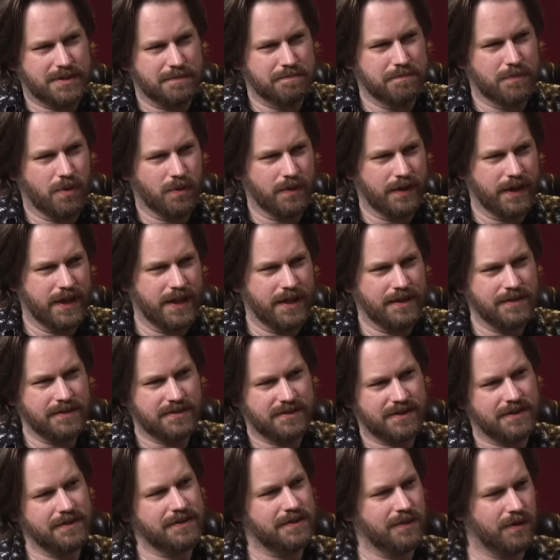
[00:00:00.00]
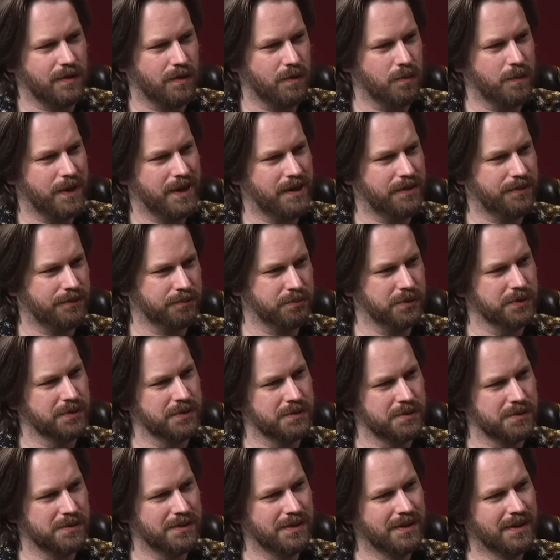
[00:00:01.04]
him more innocent the whole way
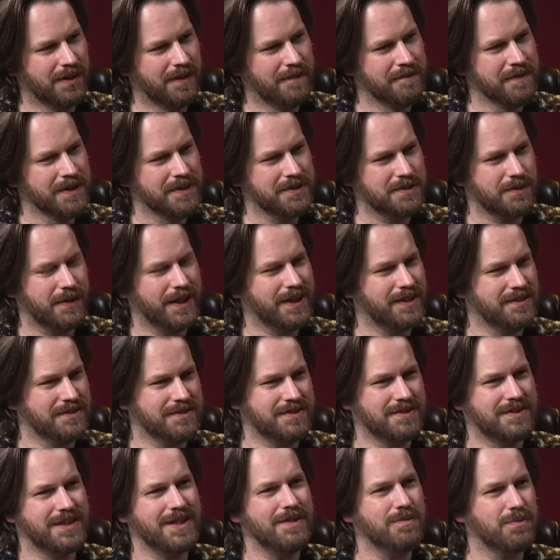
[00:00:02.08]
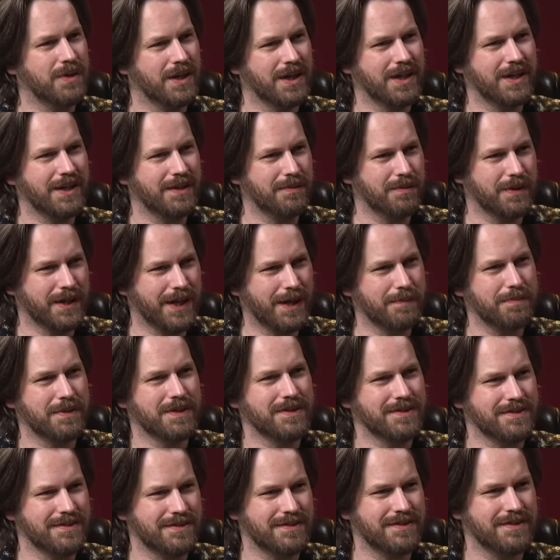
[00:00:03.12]
through. Mm-hmm. So I can see why what
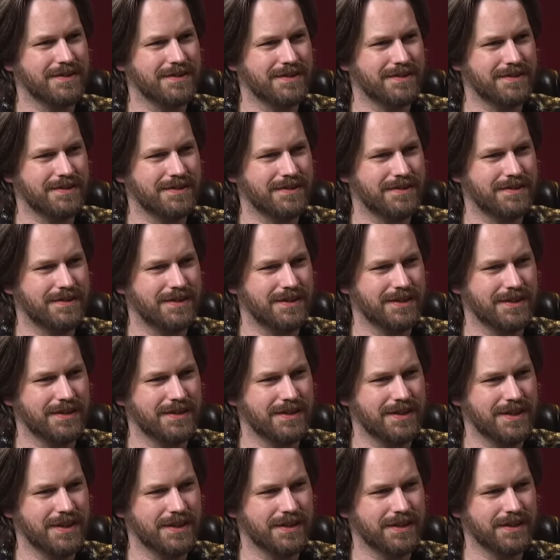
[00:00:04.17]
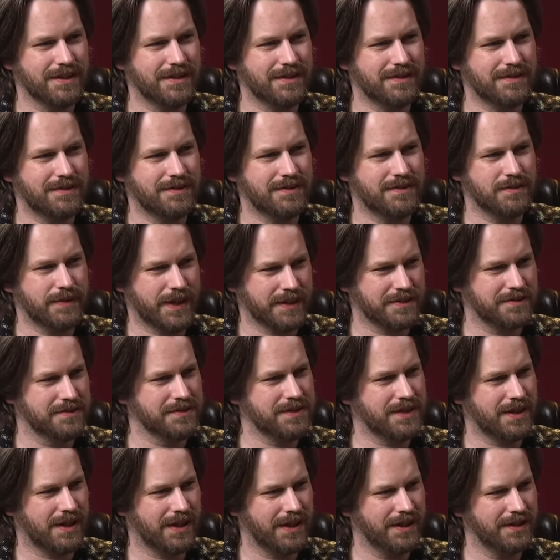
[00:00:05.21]
happened is the, the uh,
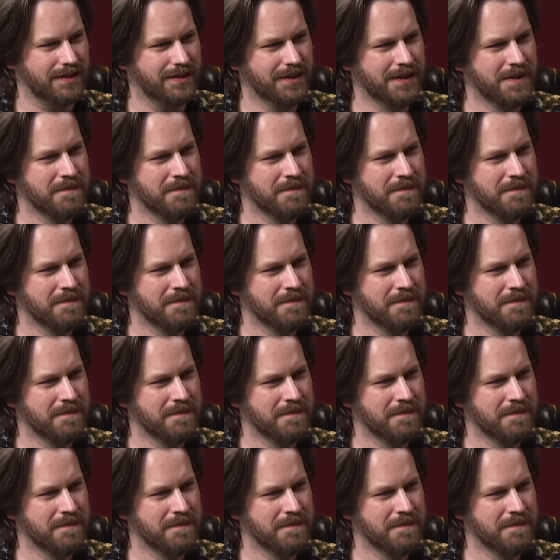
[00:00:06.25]
director's cut,